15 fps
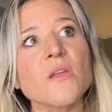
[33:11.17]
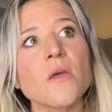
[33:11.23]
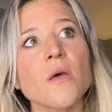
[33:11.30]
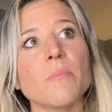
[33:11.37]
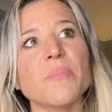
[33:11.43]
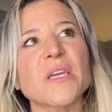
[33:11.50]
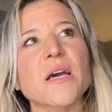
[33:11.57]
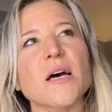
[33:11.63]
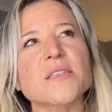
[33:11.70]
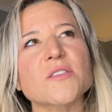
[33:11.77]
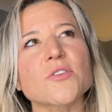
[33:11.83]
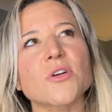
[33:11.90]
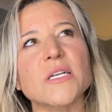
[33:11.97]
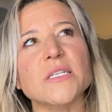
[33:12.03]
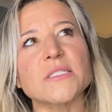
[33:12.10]
Because
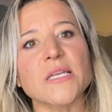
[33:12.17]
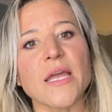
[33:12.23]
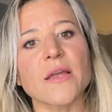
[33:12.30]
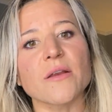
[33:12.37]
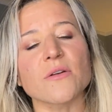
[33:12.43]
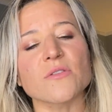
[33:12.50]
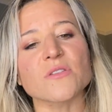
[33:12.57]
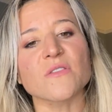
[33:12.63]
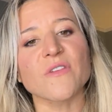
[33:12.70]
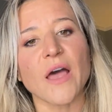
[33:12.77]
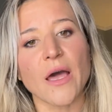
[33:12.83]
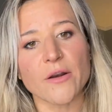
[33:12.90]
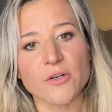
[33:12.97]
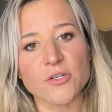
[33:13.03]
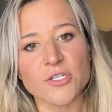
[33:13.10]
they're containers of
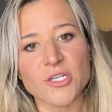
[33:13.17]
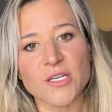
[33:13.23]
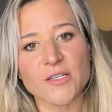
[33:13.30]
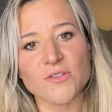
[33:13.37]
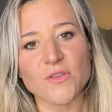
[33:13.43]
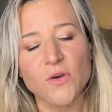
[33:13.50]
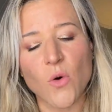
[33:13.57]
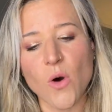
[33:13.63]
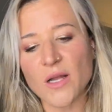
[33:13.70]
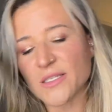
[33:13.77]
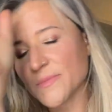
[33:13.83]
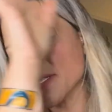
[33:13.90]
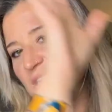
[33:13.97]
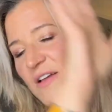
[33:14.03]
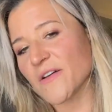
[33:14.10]
energy. So the
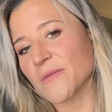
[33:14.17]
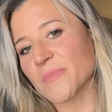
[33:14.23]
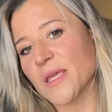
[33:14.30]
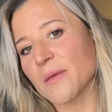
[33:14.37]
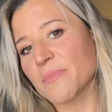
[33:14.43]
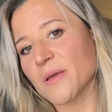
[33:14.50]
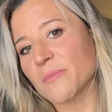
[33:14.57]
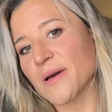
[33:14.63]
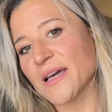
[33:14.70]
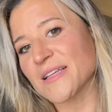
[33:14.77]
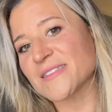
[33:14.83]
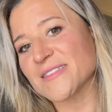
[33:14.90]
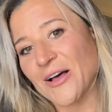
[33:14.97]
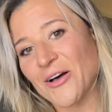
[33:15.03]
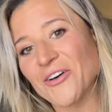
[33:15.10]
quantum stuff I'm keeping by
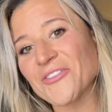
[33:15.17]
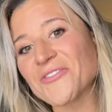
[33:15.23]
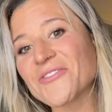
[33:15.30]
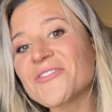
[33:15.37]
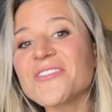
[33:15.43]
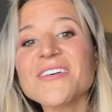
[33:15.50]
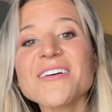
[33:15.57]
itself